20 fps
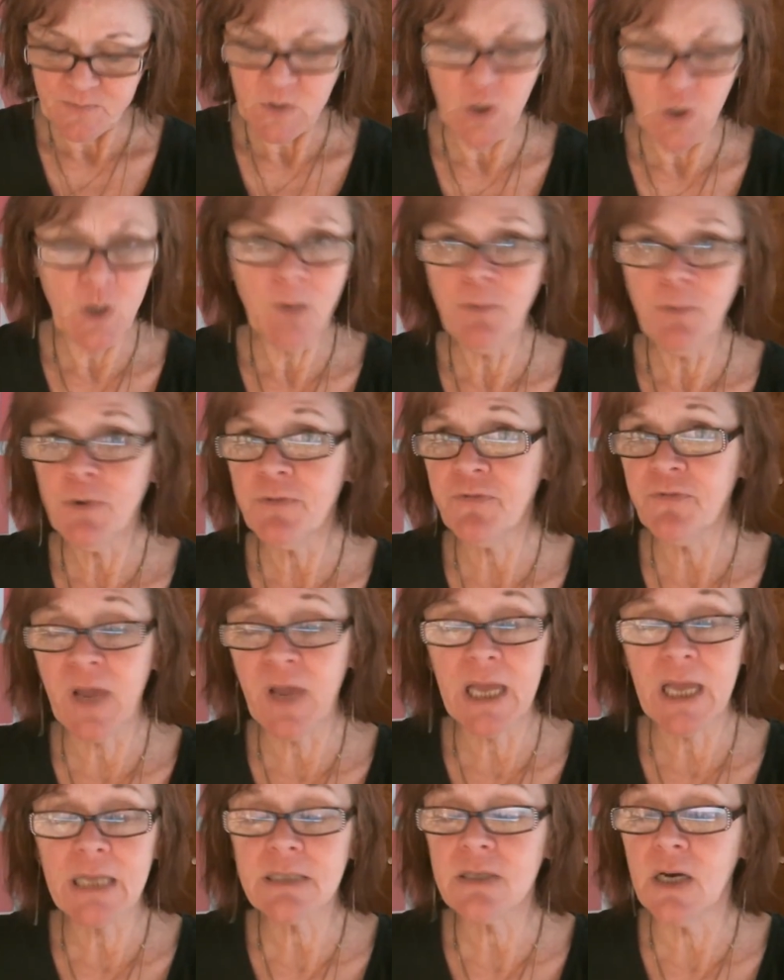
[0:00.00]
You can put
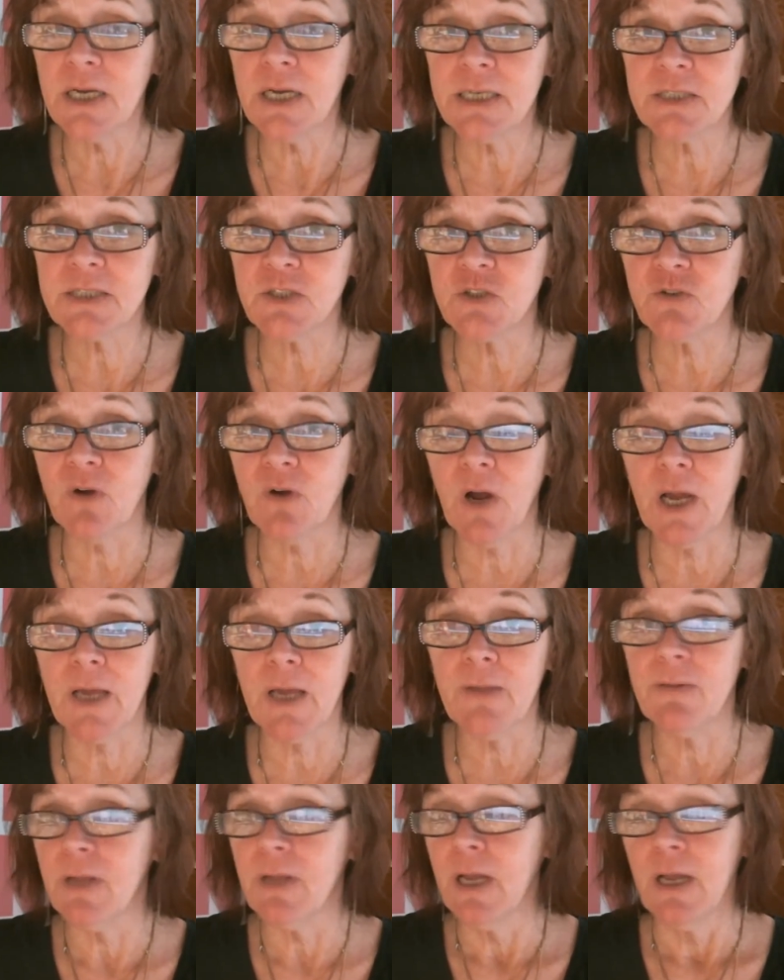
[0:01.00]
fans on it to dry
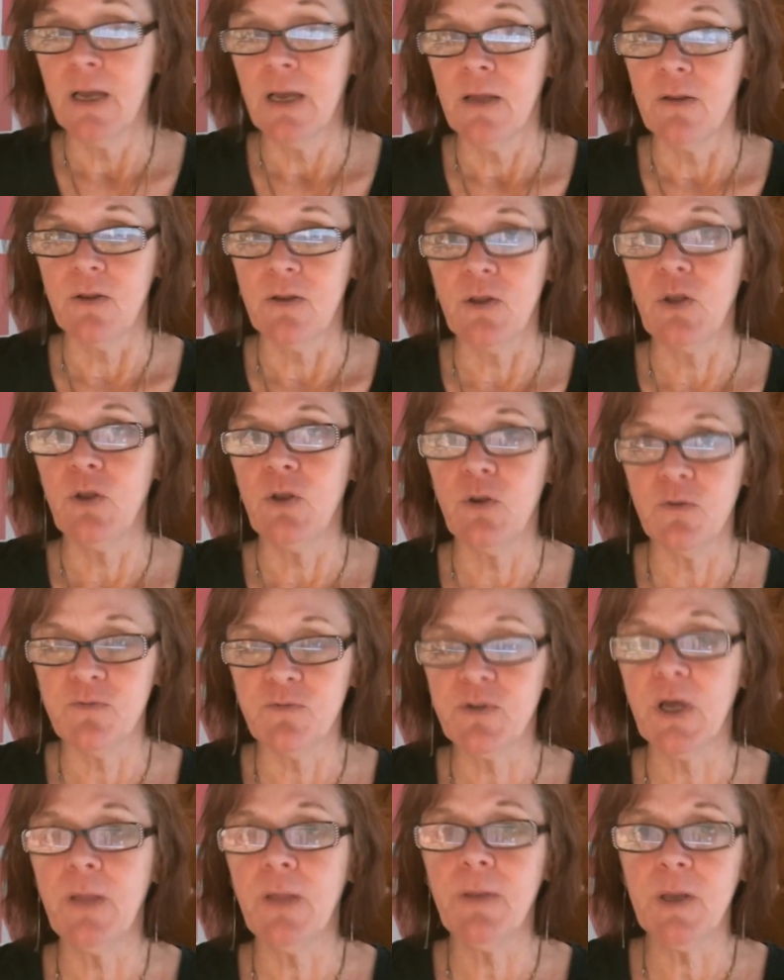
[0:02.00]
it. You've
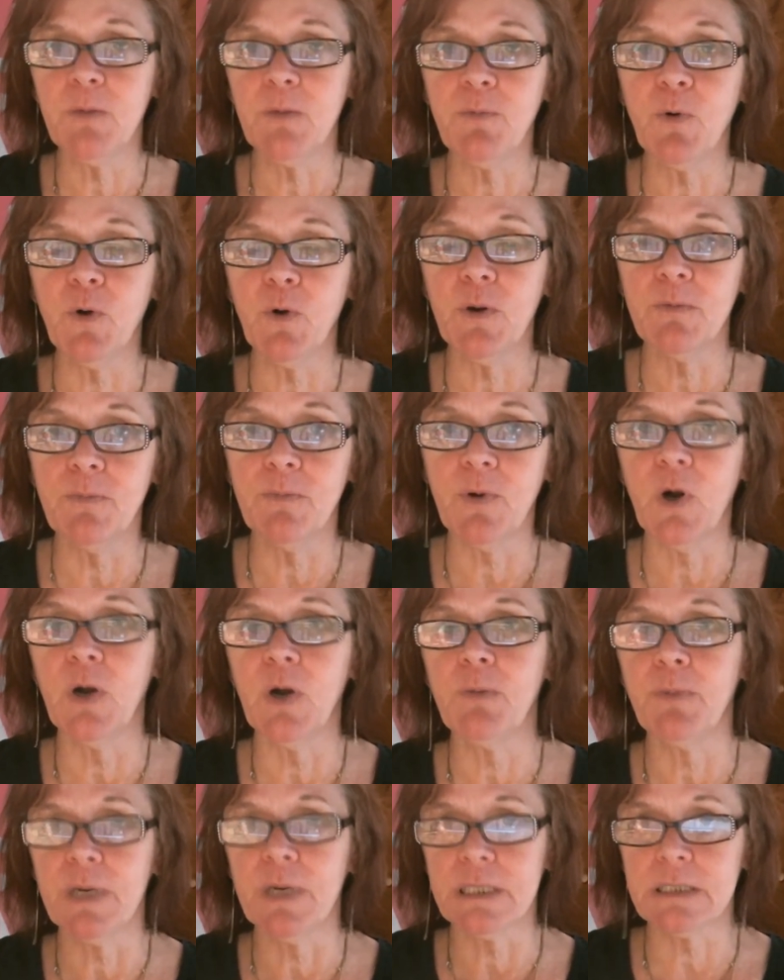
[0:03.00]
done the important
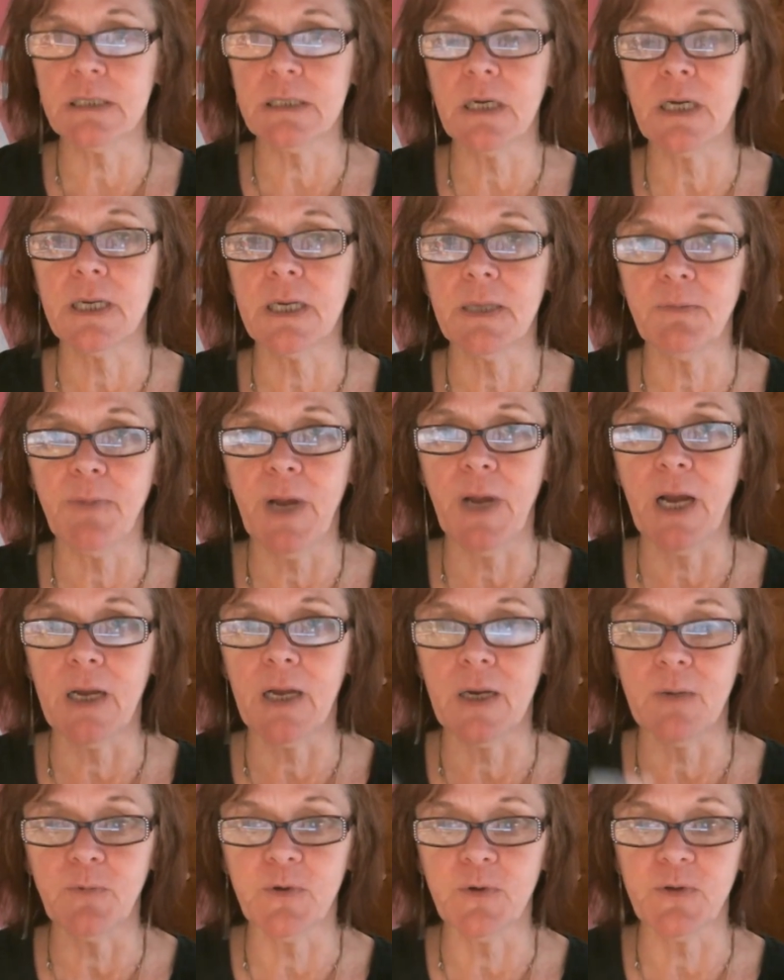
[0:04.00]
part by sucking it
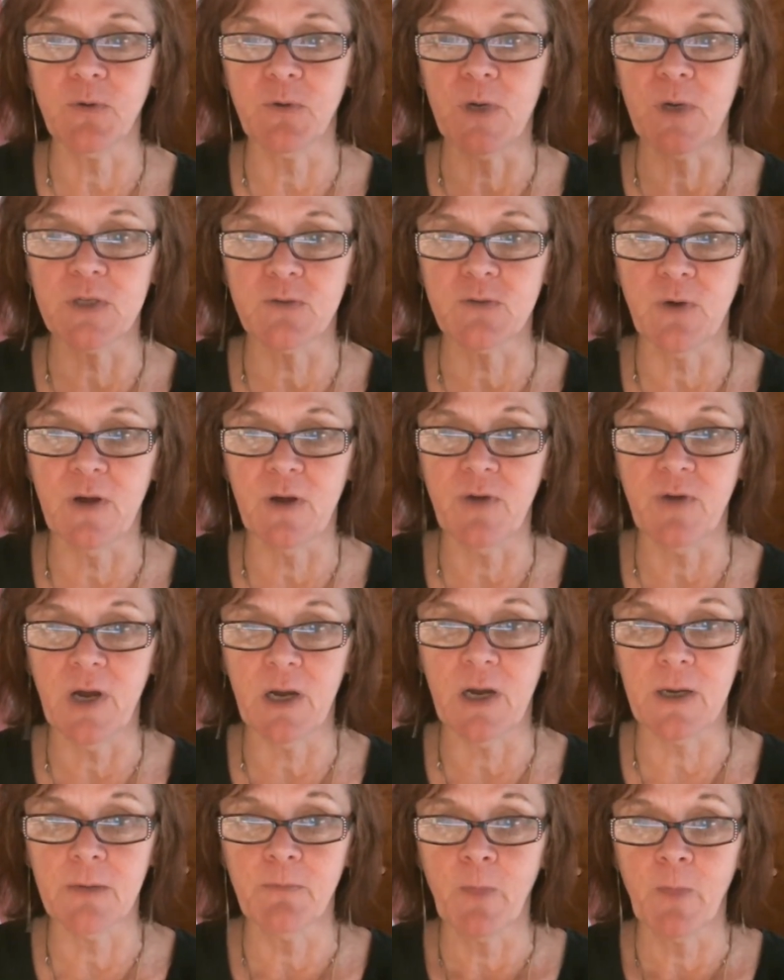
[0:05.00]
back up with the wet dry
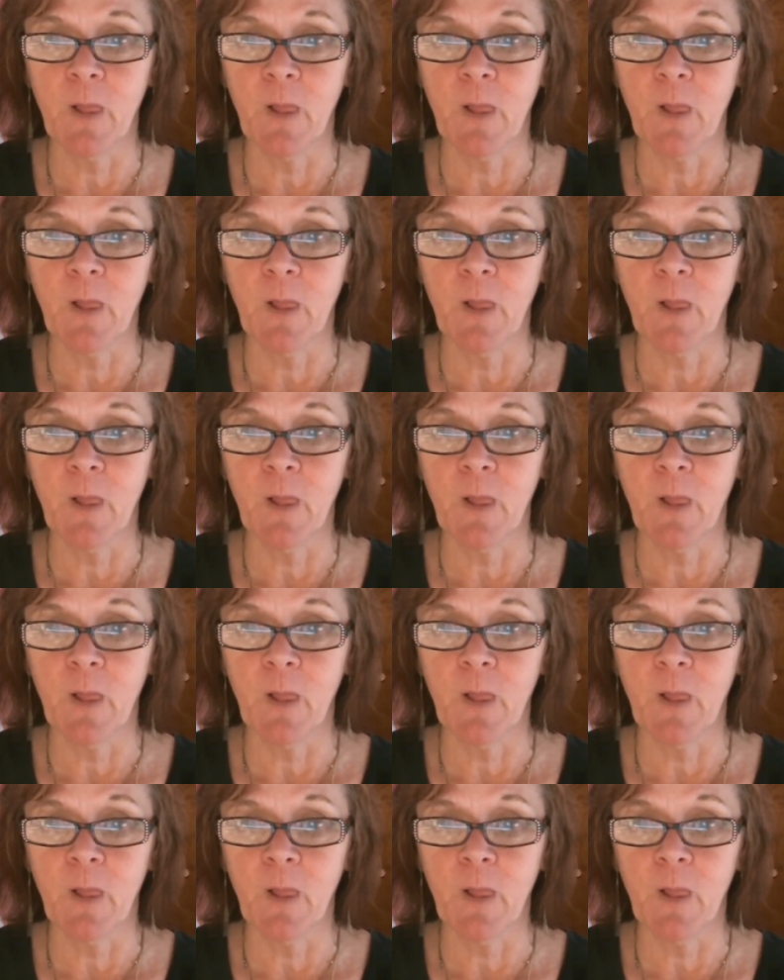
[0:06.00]
vac.